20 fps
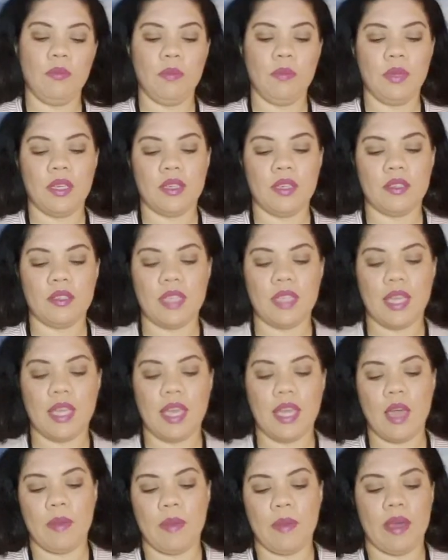because they
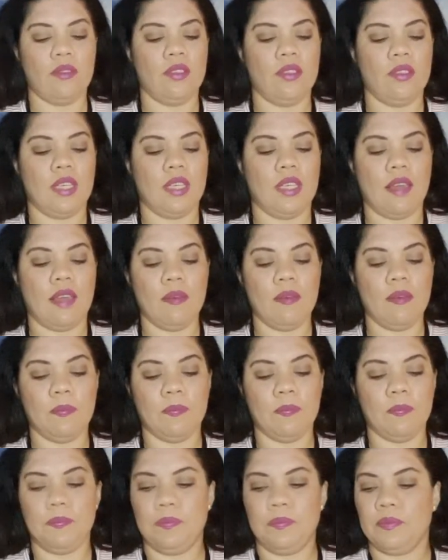came out together.
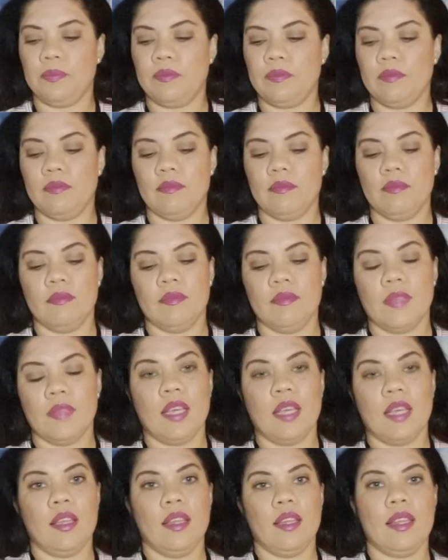
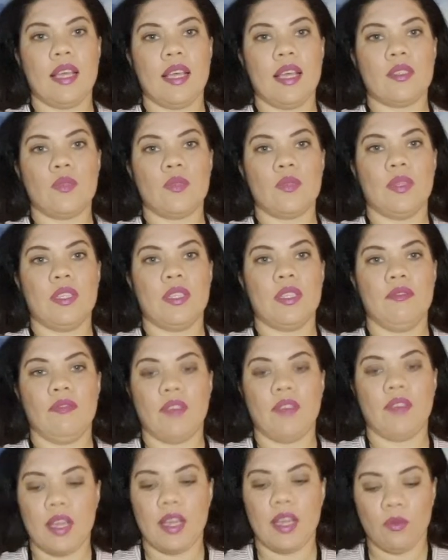That's what the
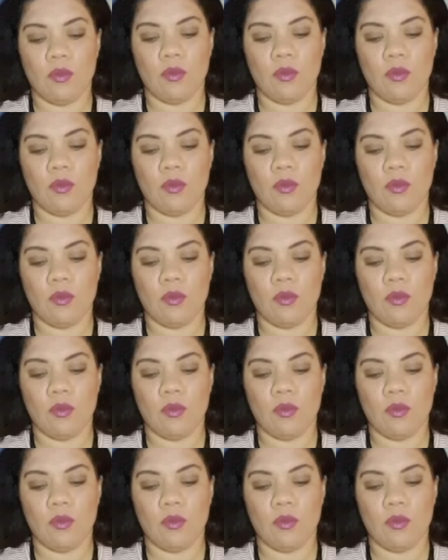divine